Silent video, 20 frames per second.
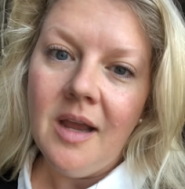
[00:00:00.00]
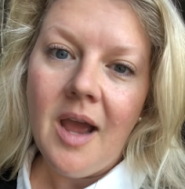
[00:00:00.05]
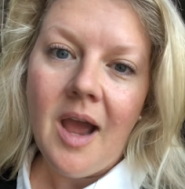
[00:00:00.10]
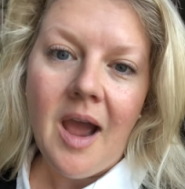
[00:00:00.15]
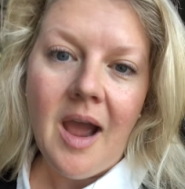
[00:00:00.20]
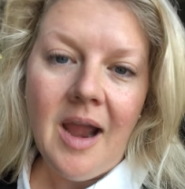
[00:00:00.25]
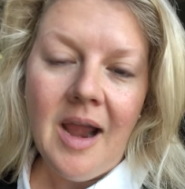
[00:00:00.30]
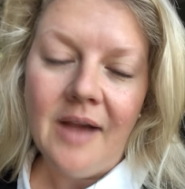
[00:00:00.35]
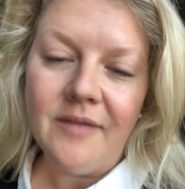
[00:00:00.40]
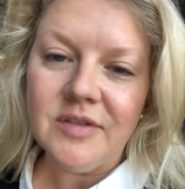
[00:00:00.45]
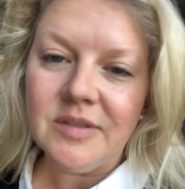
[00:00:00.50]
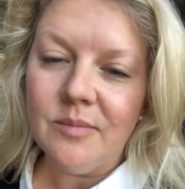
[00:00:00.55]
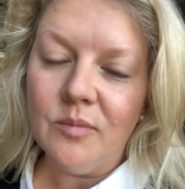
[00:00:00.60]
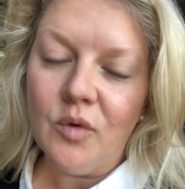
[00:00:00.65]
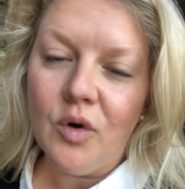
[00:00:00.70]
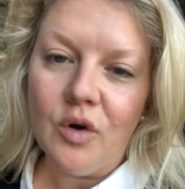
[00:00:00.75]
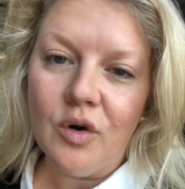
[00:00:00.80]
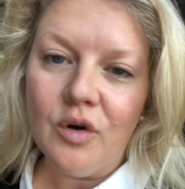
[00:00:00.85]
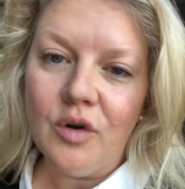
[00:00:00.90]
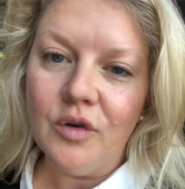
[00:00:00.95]
I have some
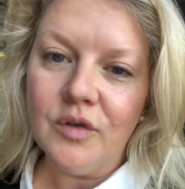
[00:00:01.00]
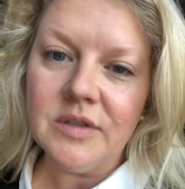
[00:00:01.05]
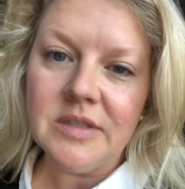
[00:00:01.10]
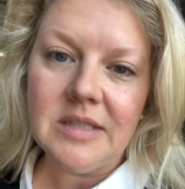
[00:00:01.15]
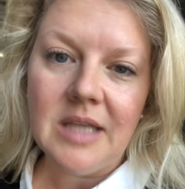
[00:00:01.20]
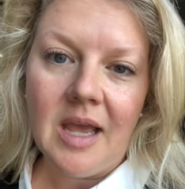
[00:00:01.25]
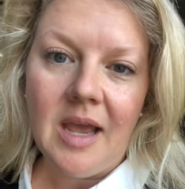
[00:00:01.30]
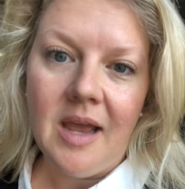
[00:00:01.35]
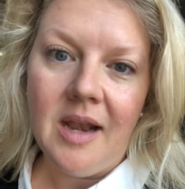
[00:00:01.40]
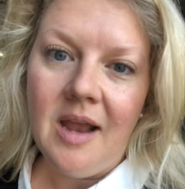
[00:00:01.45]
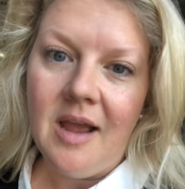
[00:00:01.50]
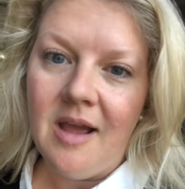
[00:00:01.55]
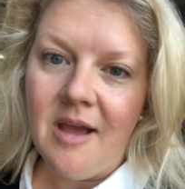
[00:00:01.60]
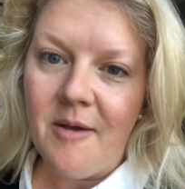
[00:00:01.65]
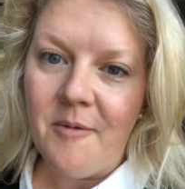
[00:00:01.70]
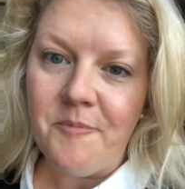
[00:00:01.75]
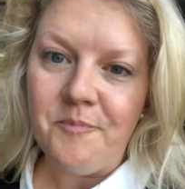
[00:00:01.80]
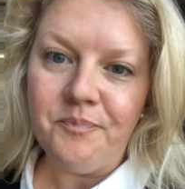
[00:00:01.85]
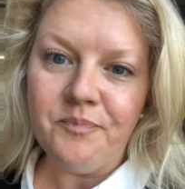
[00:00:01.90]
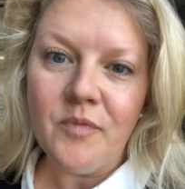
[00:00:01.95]
girls that
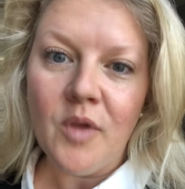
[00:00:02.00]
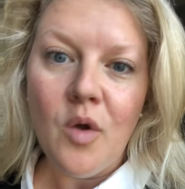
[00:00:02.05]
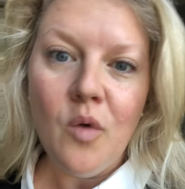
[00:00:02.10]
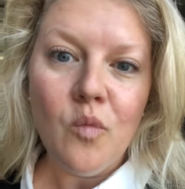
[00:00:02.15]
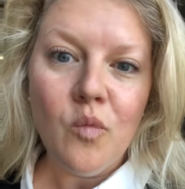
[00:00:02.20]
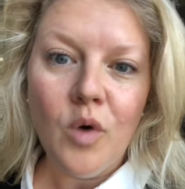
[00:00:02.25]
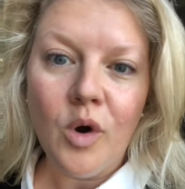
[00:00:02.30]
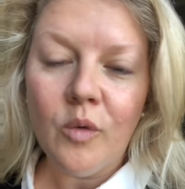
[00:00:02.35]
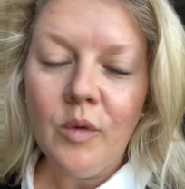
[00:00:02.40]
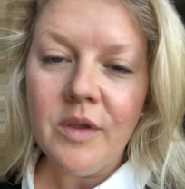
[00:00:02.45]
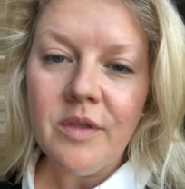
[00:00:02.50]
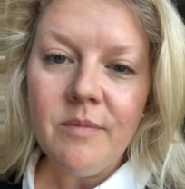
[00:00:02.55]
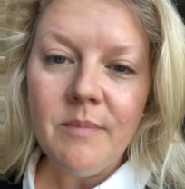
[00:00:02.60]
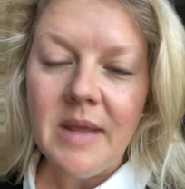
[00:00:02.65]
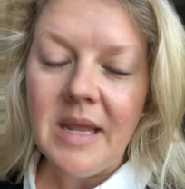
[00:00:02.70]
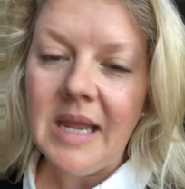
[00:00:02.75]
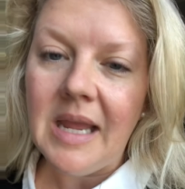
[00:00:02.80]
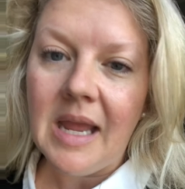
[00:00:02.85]
work with me,